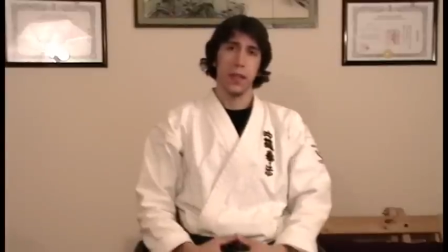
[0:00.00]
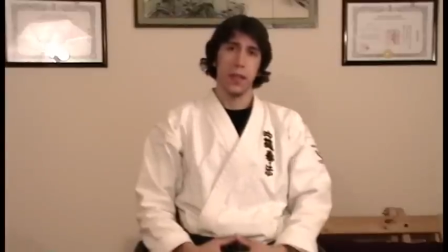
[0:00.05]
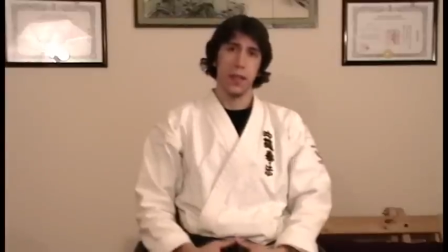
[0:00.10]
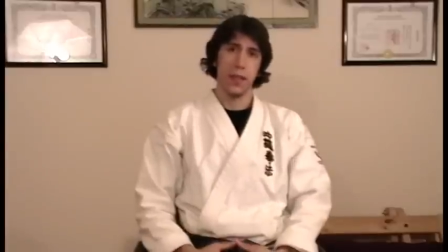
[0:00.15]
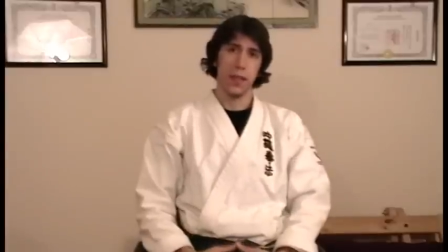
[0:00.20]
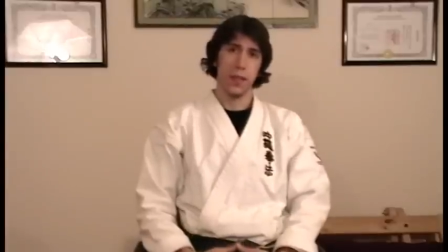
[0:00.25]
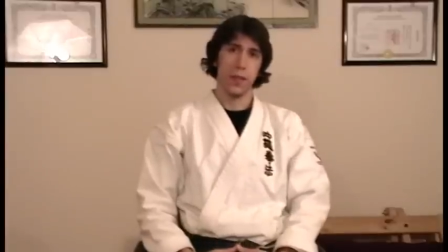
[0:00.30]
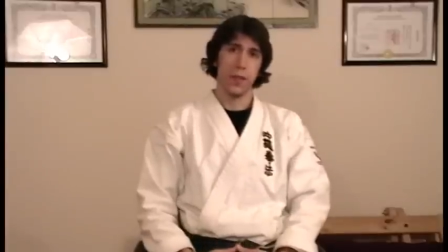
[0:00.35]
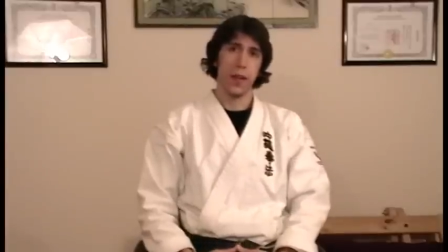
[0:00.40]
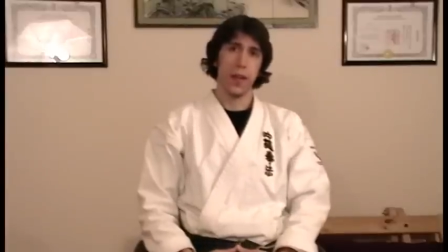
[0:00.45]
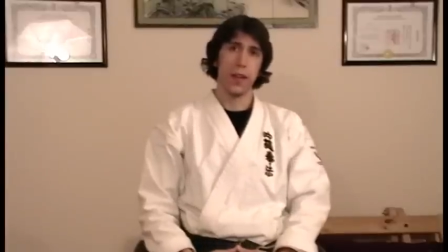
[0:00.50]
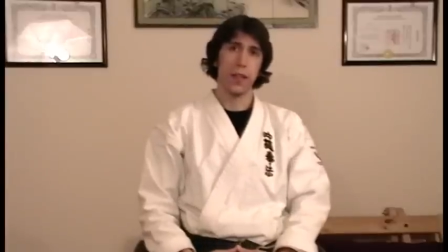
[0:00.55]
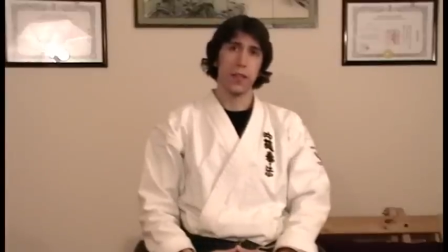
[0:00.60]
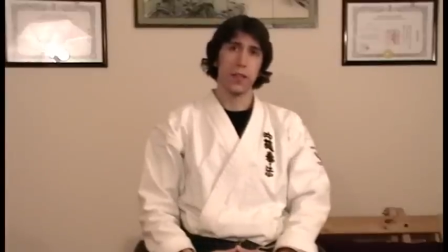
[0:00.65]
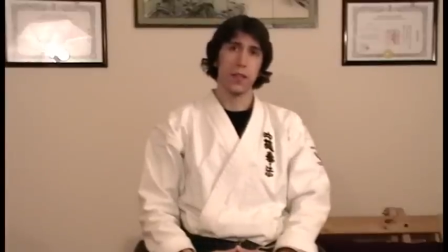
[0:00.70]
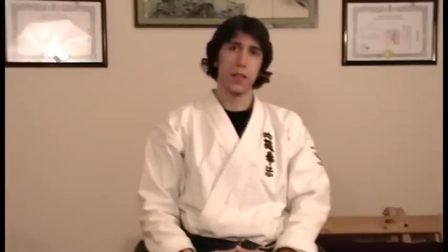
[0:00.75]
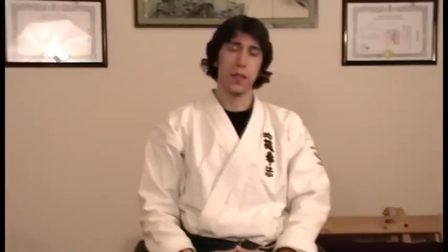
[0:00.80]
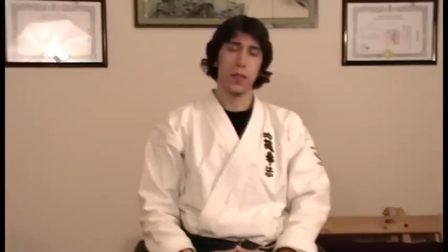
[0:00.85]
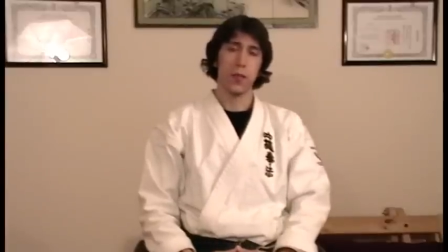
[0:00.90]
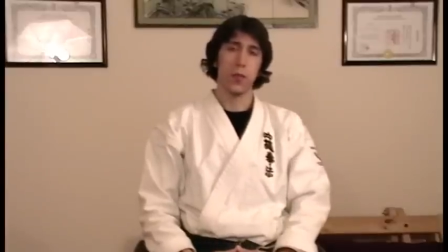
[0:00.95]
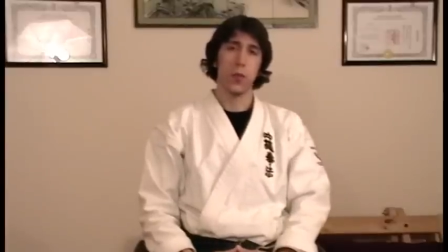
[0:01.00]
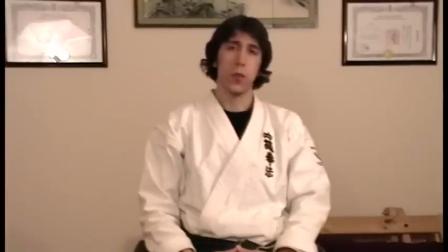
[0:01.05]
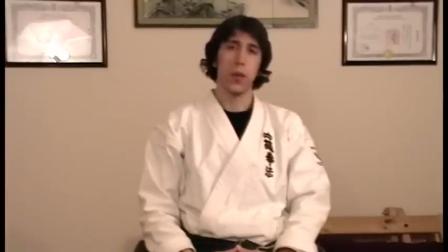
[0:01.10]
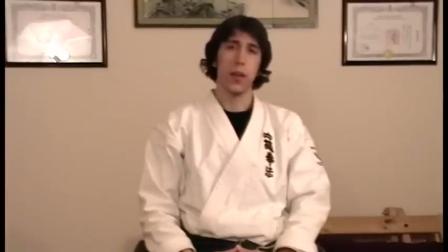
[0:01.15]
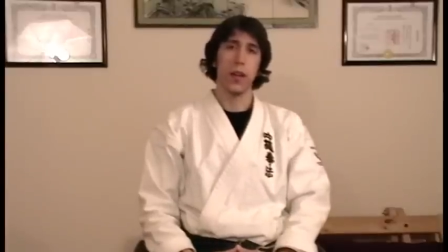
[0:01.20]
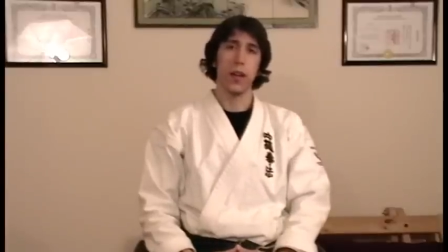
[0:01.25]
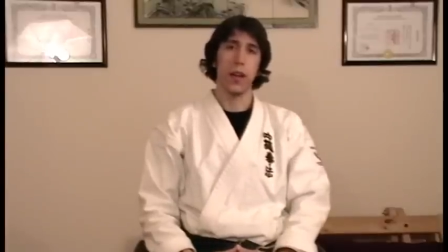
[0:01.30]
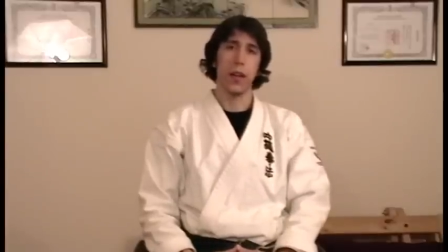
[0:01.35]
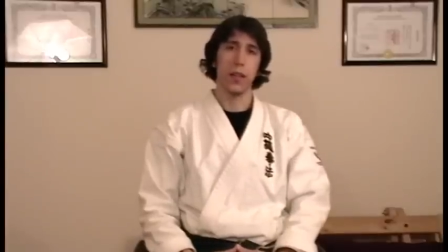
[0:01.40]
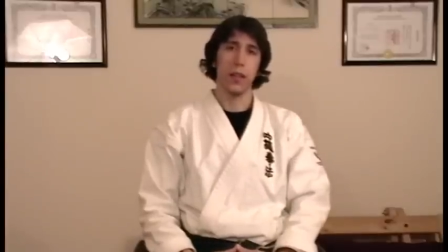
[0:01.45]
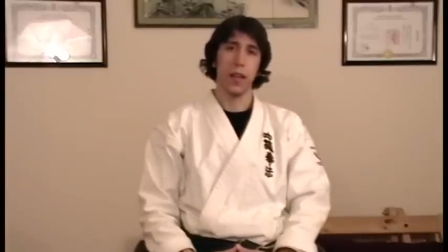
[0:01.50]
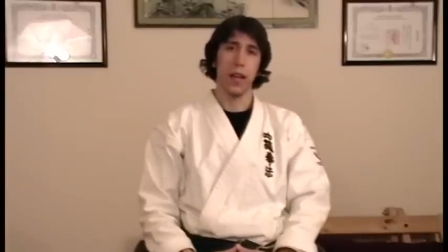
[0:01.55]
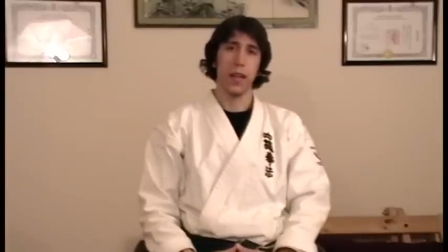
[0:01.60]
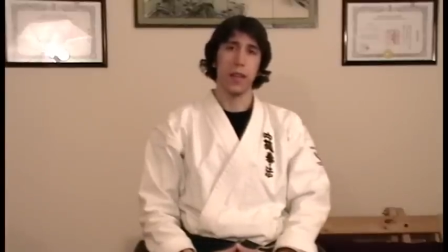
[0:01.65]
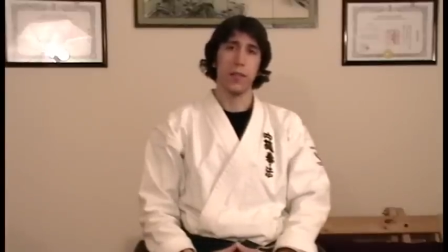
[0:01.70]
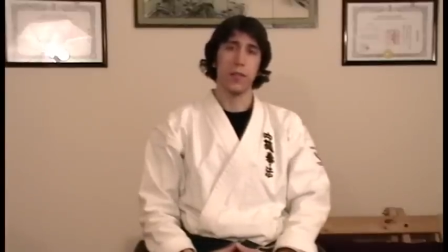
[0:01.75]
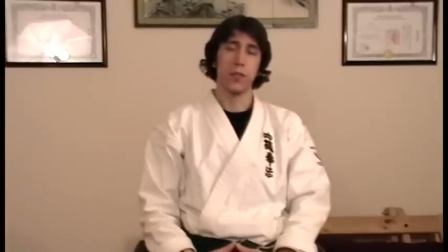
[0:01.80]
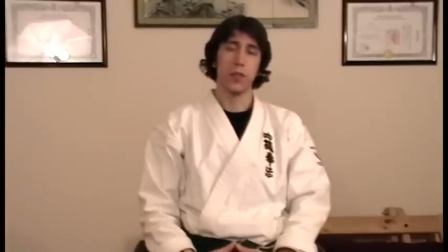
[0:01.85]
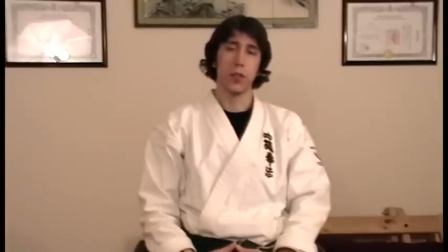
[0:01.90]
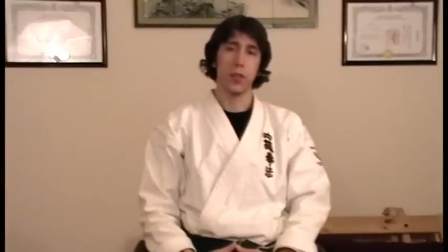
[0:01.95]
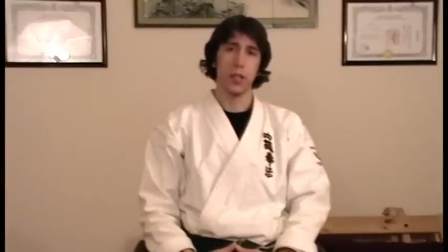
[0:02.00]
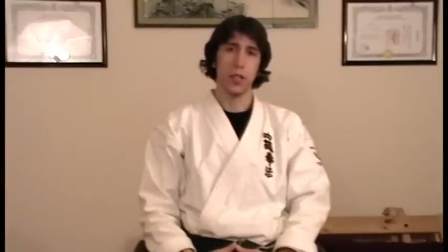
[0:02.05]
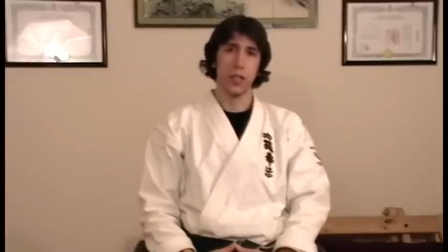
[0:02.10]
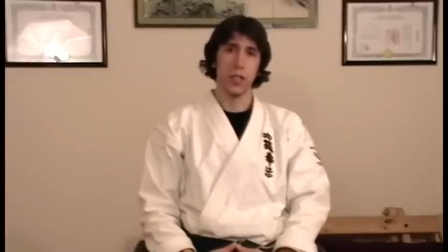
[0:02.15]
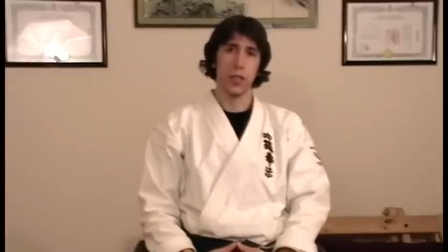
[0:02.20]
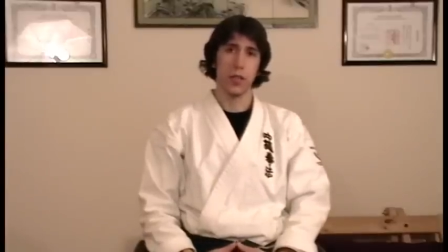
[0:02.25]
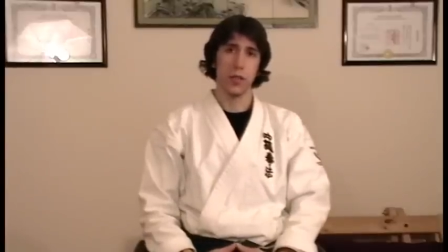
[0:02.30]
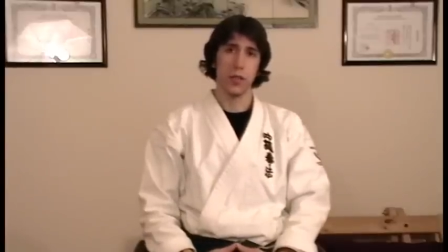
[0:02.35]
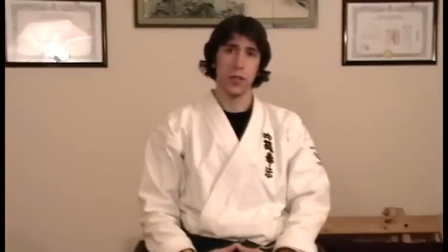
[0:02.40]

The environs of what a lot of traditional